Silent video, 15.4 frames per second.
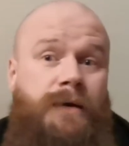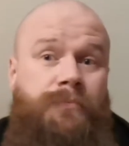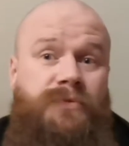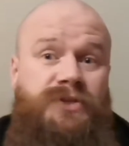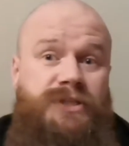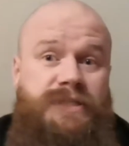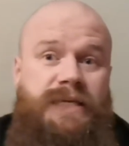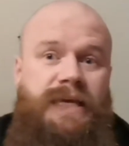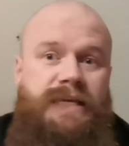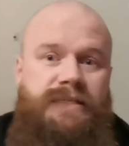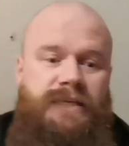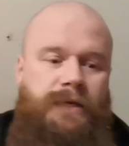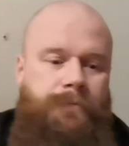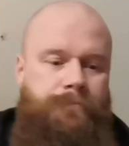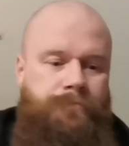I'm just
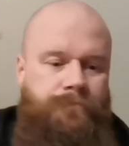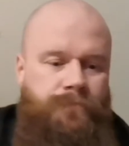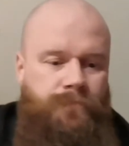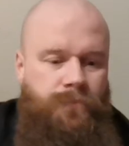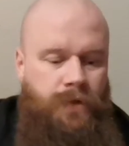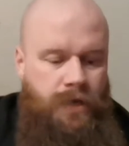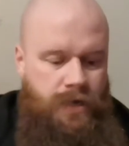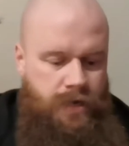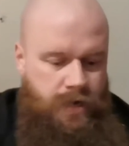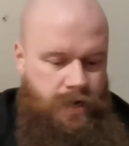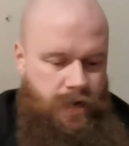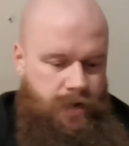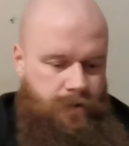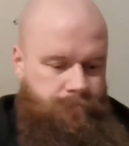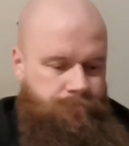guessing.
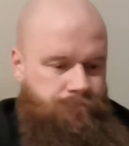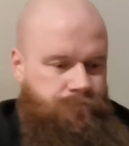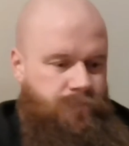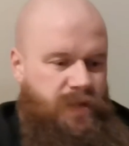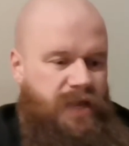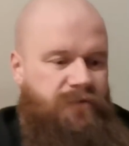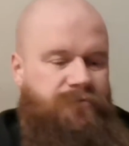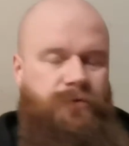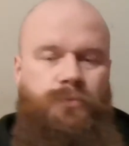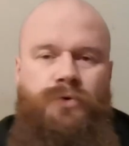If